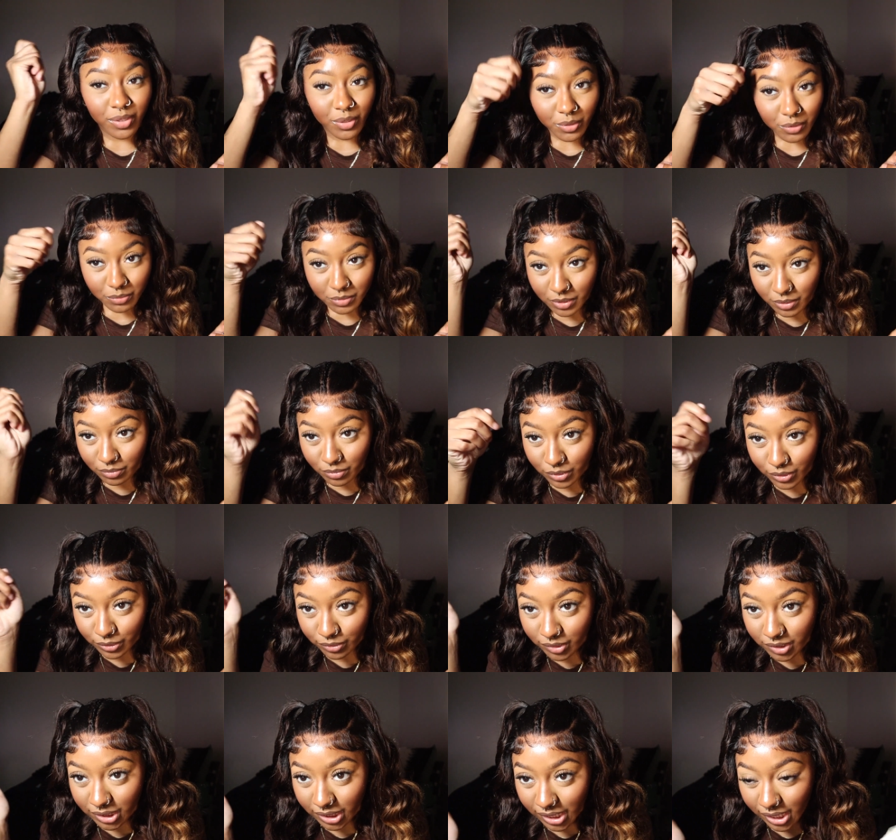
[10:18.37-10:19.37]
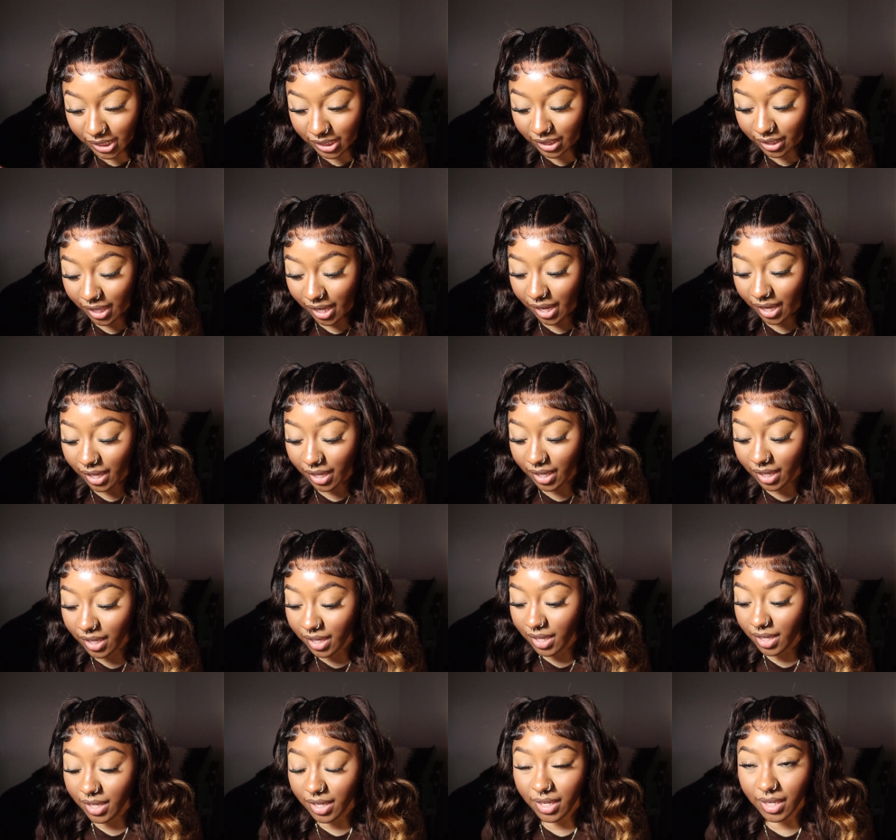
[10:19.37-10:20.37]
combed them through to get that
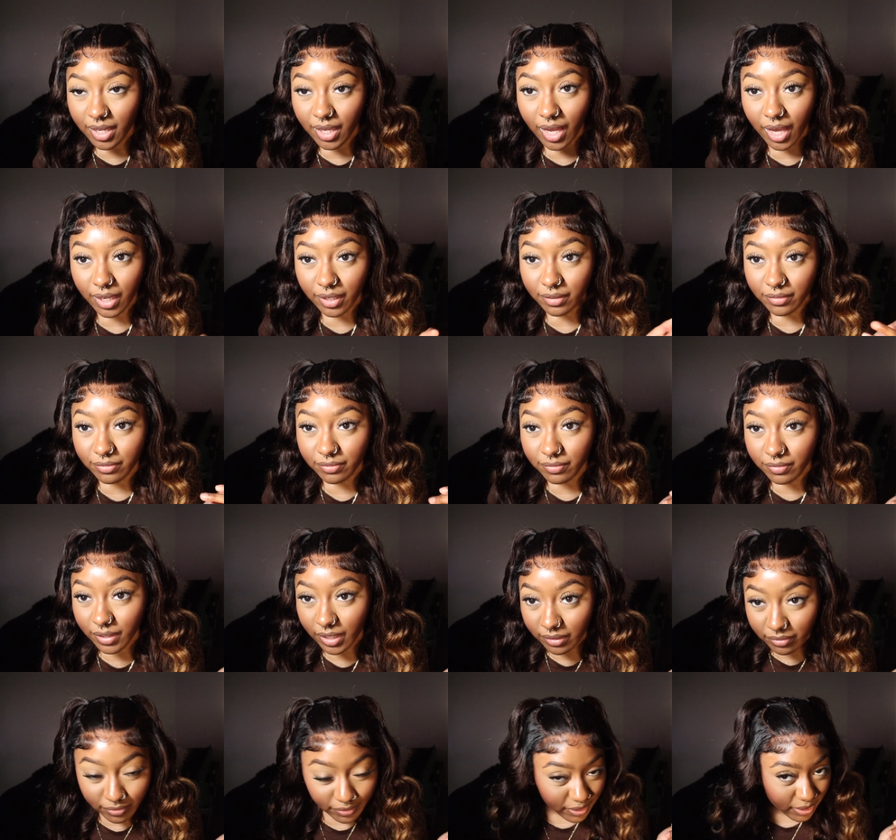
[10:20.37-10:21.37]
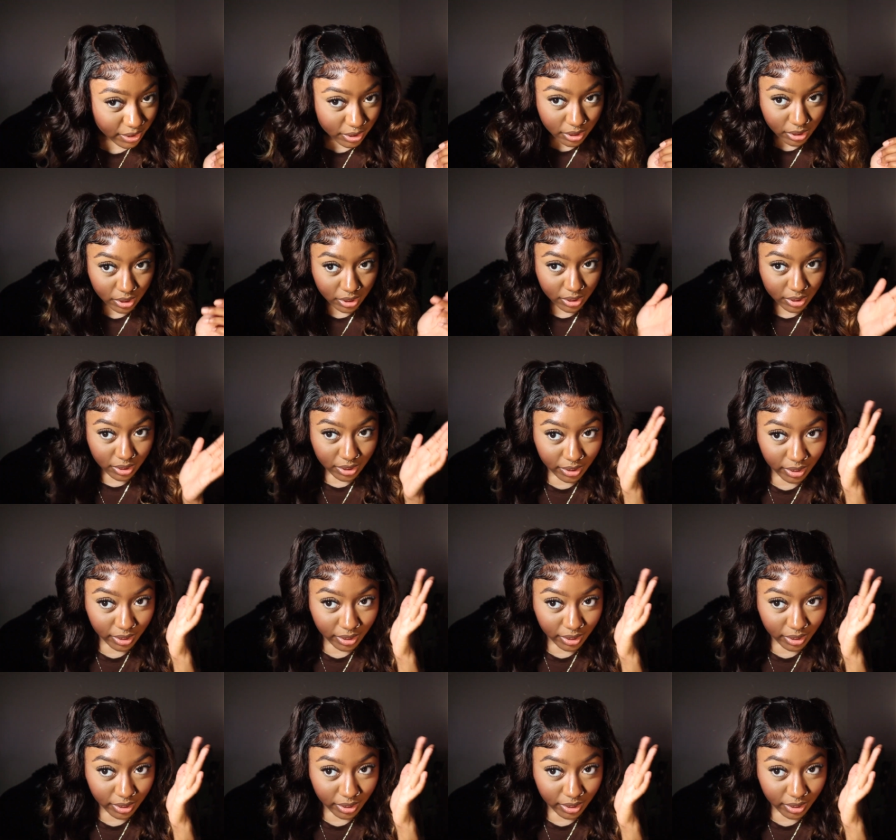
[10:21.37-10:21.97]
kind of fluffy look.